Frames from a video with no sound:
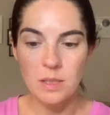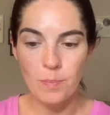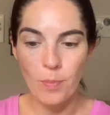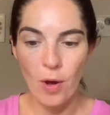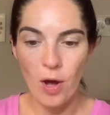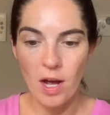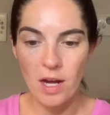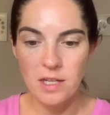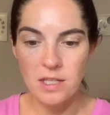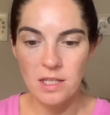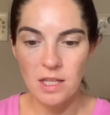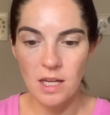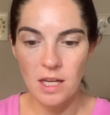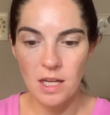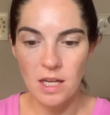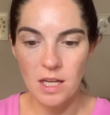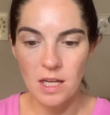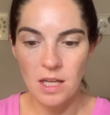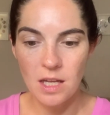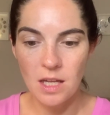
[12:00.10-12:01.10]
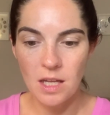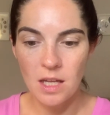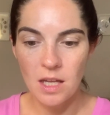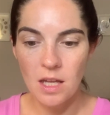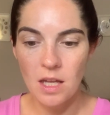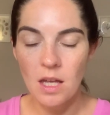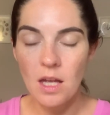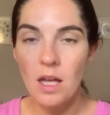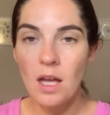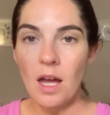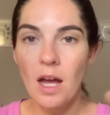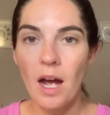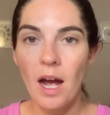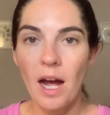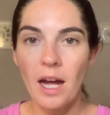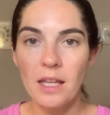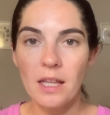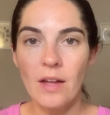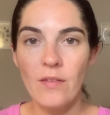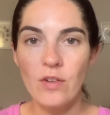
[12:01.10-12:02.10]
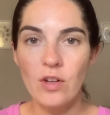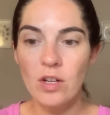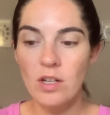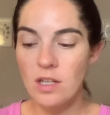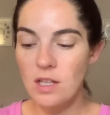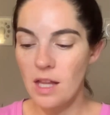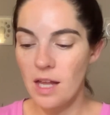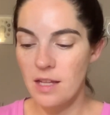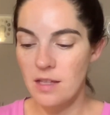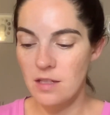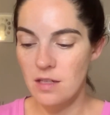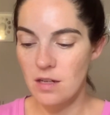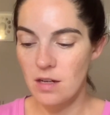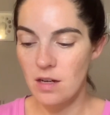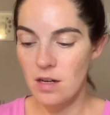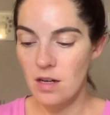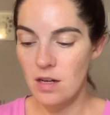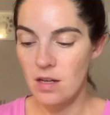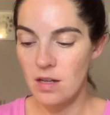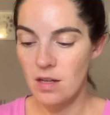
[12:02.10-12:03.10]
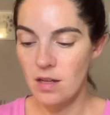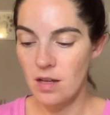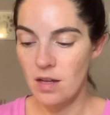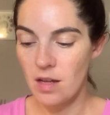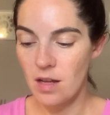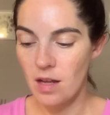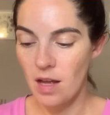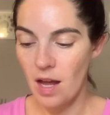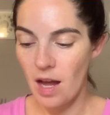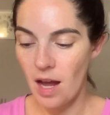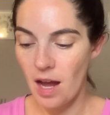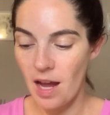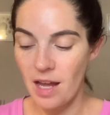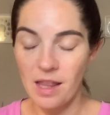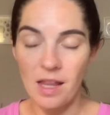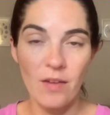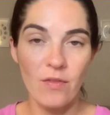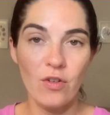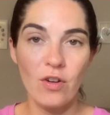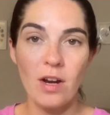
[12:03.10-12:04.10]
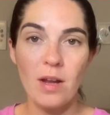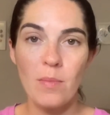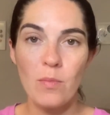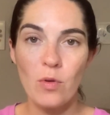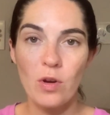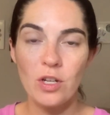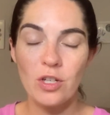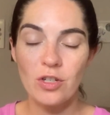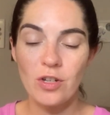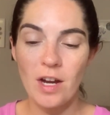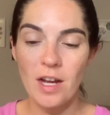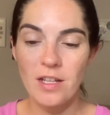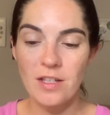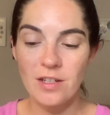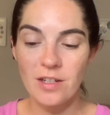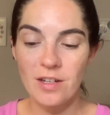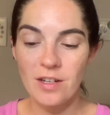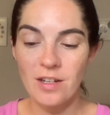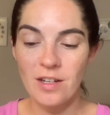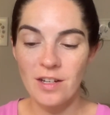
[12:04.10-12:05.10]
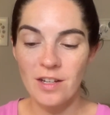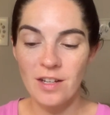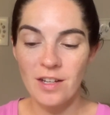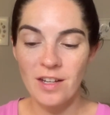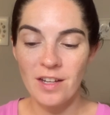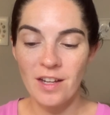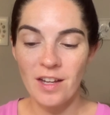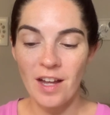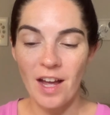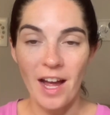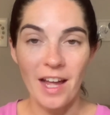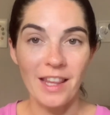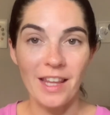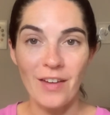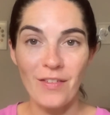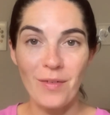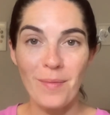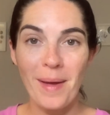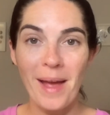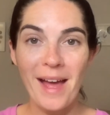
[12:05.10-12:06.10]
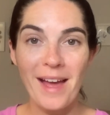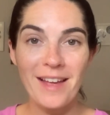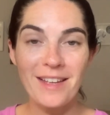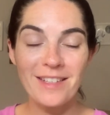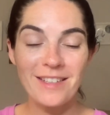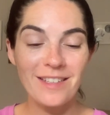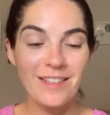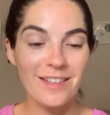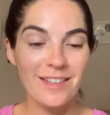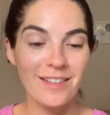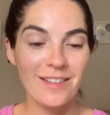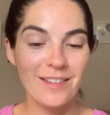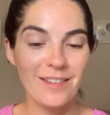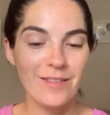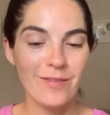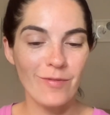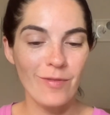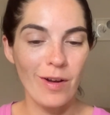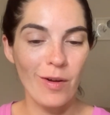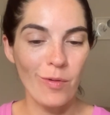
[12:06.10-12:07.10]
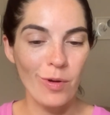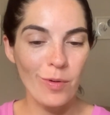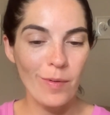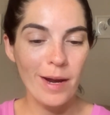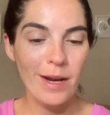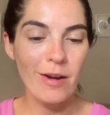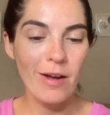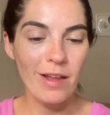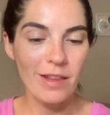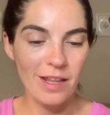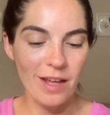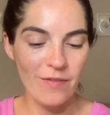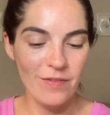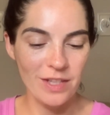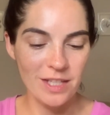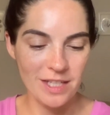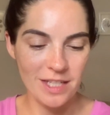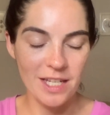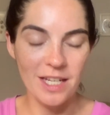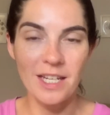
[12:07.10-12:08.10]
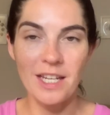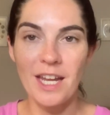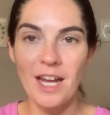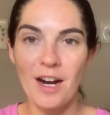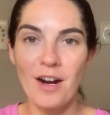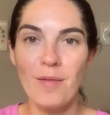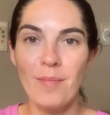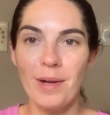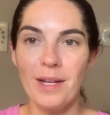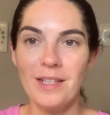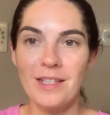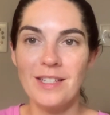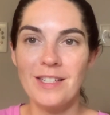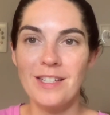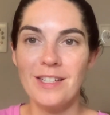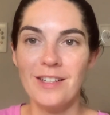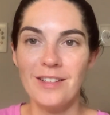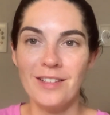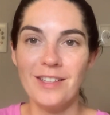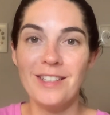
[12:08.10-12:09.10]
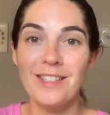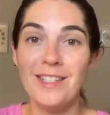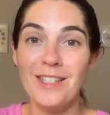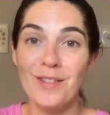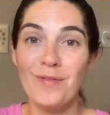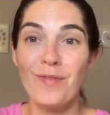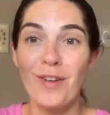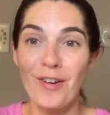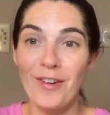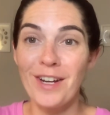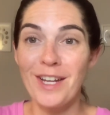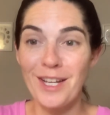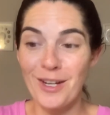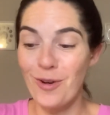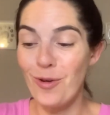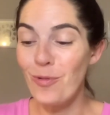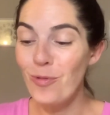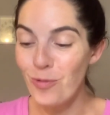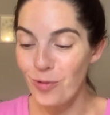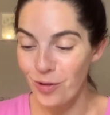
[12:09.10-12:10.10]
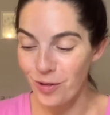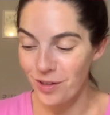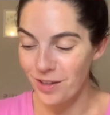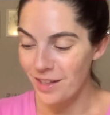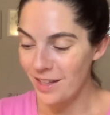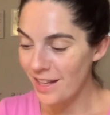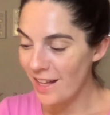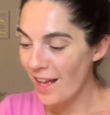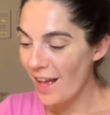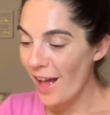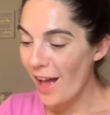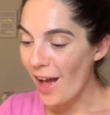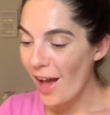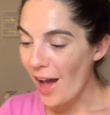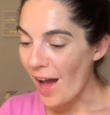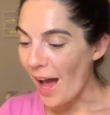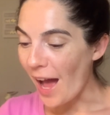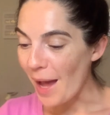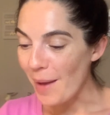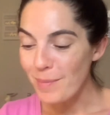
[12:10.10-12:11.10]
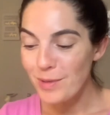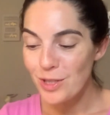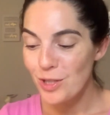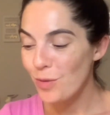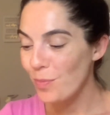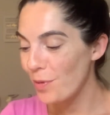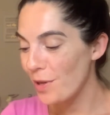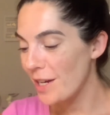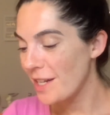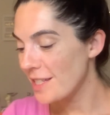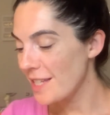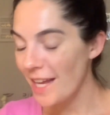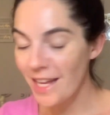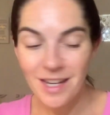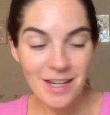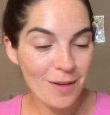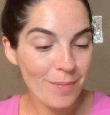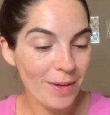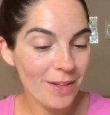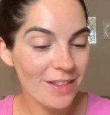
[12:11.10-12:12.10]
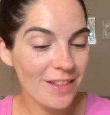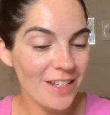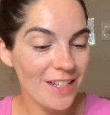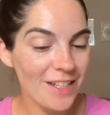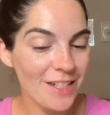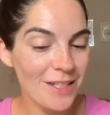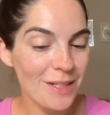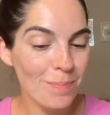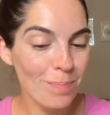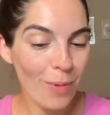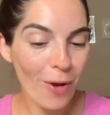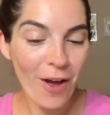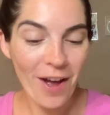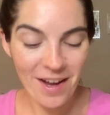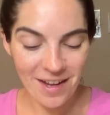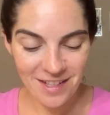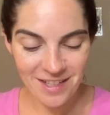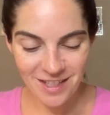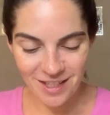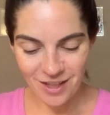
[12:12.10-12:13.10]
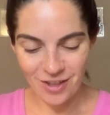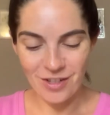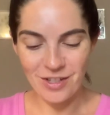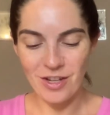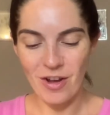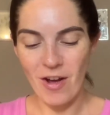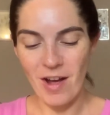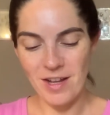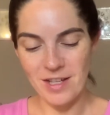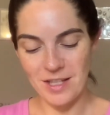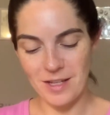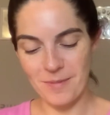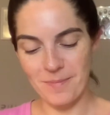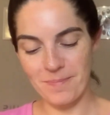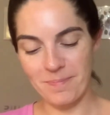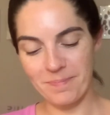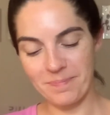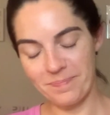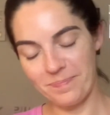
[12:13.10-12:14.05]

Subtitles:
box. Like, I love a good cleanser. I love a great moisturizer. I love a mask. Well, what do I not love in skincare? But still, this is very cool. I'm super excited about this box. It looks awesome.